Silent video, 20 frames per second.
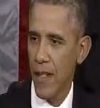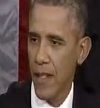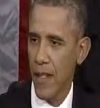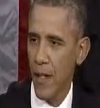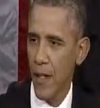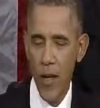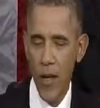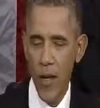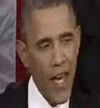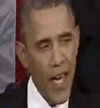
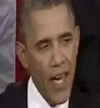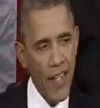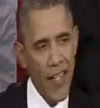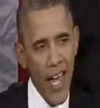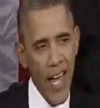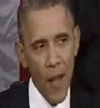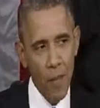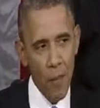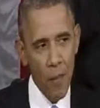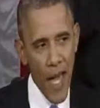we've got a
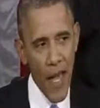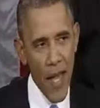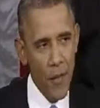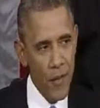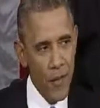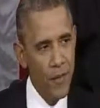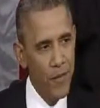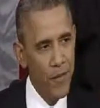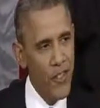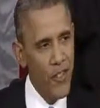down payment
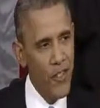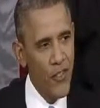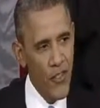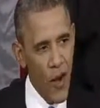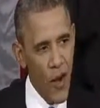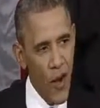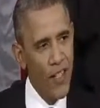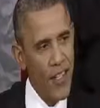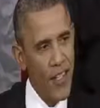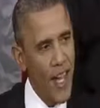to
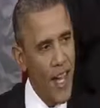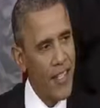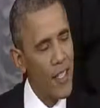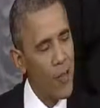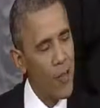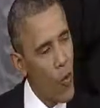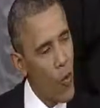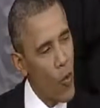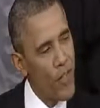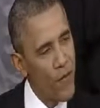start
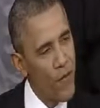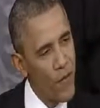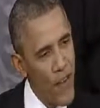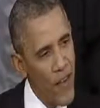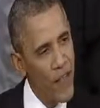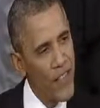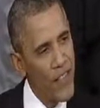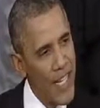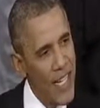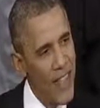connecting more than
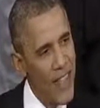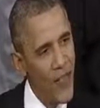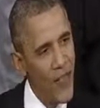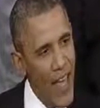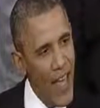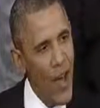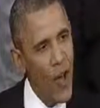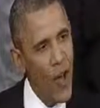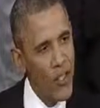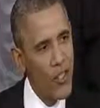
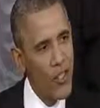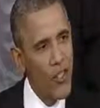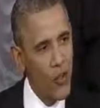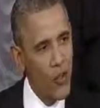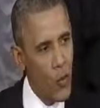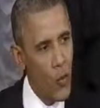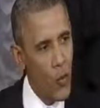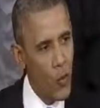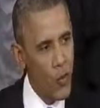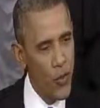15,000
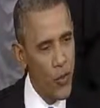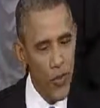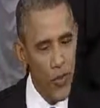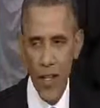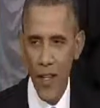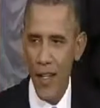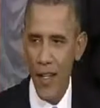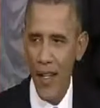schools